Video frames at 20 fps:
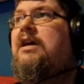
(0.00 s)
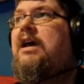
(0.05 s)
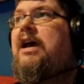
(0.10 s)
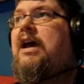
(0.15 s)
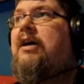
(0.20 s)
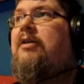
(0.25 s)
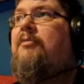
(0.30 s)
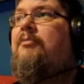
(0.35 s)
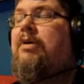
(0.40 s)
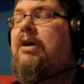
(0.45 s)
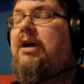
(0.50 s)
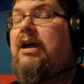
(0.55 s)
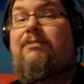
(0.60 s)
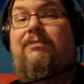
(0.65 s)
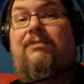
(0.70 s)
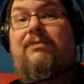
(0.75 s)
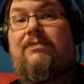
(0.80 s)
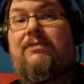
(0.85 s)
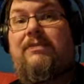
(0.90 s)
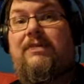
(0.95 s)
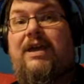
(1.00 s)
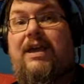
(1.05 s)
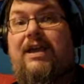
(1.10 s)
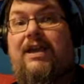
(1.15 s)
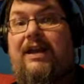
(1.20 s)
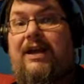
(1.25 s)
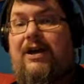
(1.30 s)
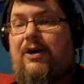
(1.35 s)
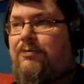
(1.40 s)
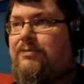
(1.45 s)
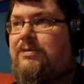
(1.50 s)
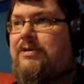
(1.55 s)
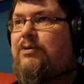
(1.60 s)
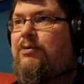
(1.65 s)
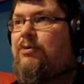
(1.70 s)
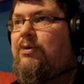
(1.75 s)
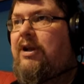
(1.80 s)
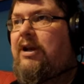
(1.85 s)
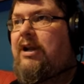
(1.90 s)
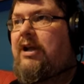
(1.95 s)
uh, but I'm kicking it old
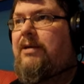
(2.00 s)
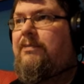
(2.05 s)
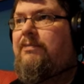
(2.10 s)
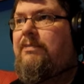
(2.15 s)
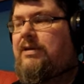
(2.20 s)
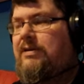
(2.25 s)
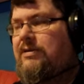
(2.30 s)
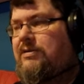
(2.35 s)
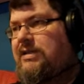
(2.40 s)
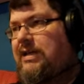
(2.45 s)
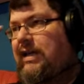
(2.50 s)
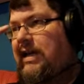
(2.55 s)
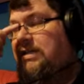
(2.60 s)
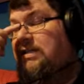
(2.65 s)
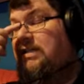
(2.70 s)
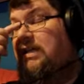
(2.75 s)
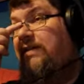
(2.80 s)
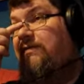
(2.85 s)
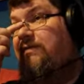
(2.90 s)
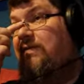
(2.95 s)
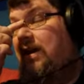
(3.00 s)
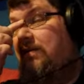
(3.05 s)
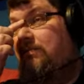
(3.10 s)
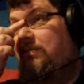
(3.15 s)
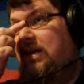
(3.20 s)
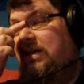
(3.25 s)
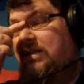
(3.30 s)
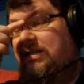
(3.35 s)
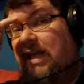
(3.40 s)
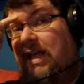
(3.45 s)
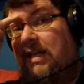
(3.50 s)
school and I'm using a save game disk.